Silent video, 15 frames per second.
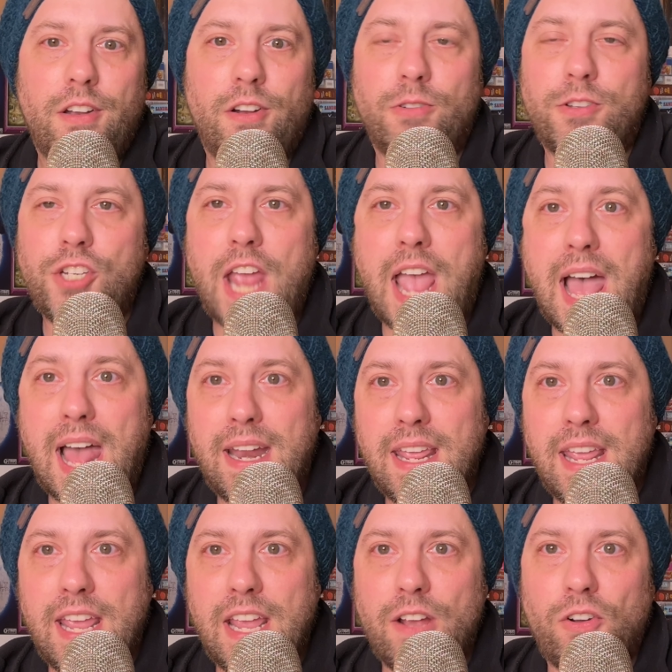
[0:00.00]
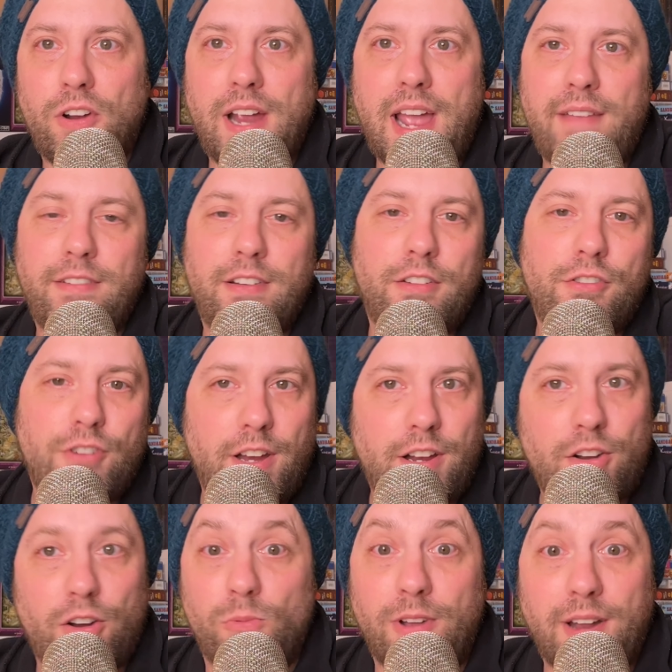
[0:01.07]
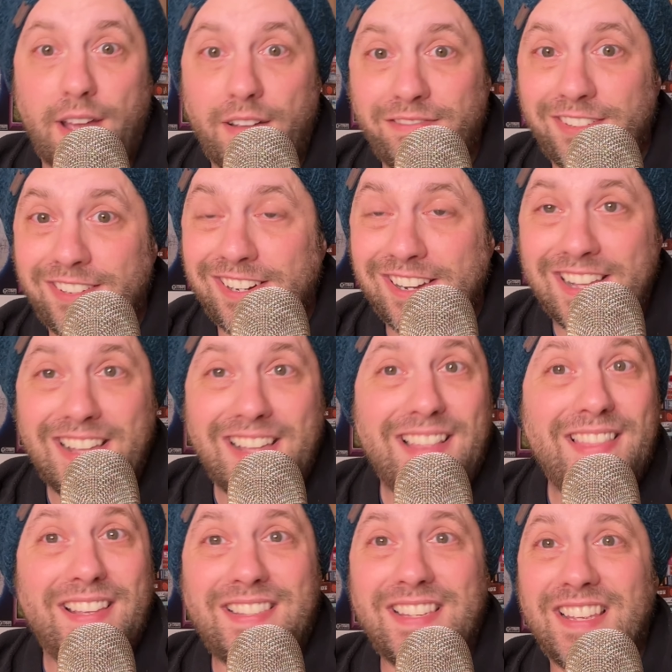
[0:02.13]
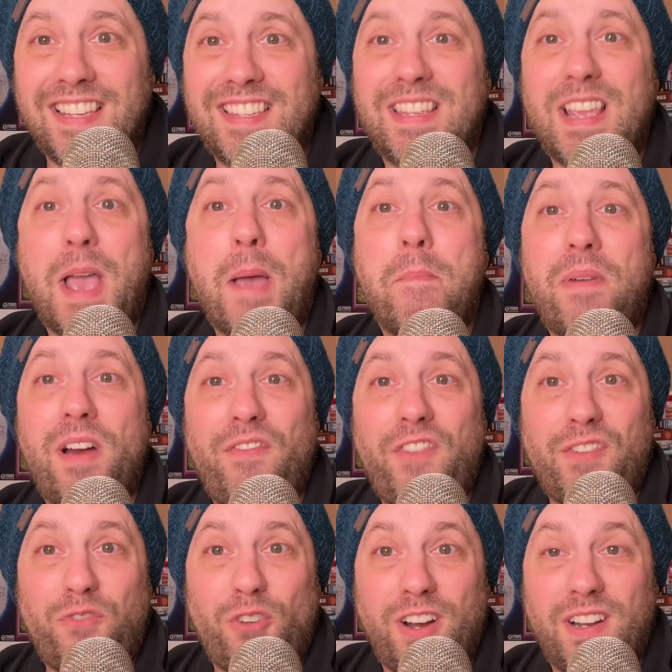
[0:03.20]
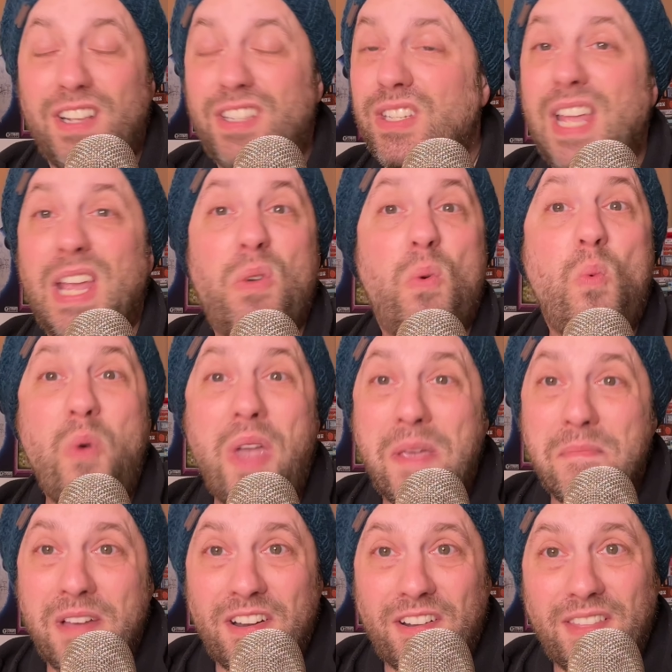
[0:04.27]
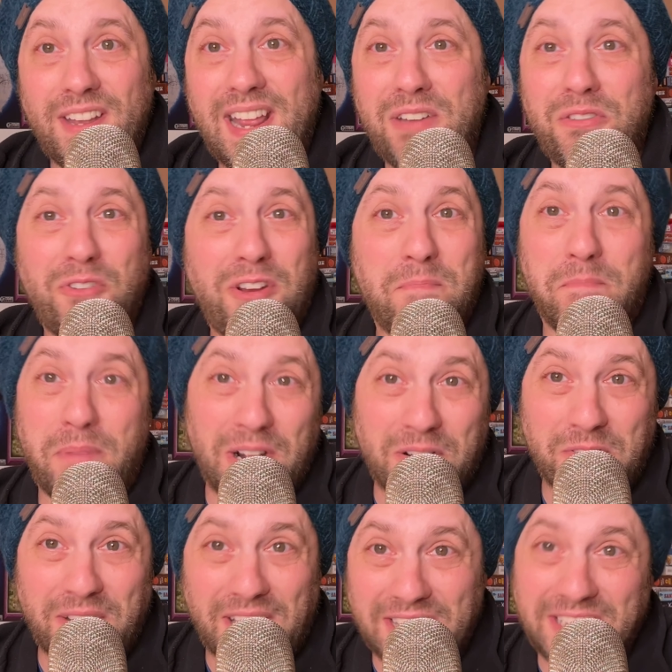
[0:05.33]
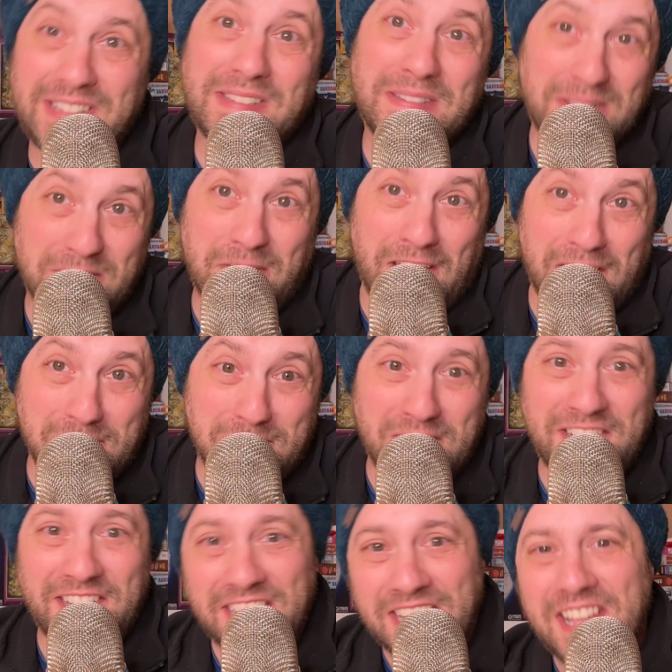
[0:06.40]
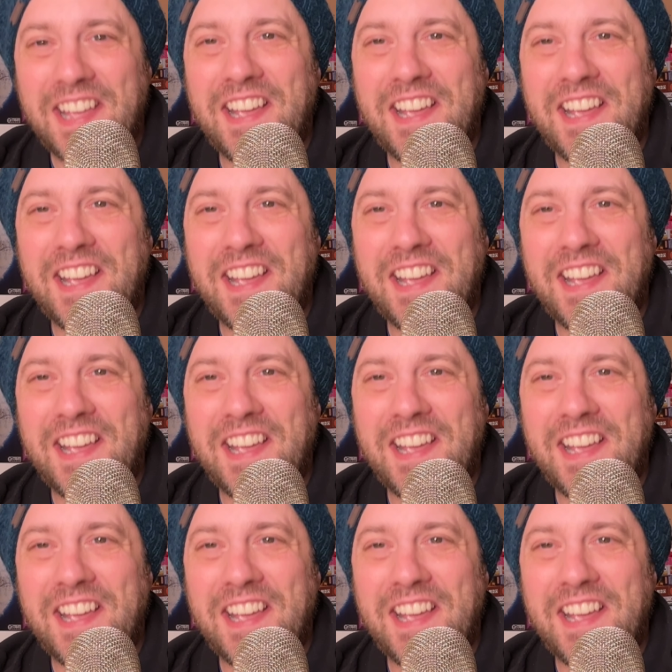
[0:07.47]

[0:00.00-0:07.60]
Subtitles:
chatting or having a drink or whatever, this is perfect for it. It's way better than doing bunco nights, in my opinion.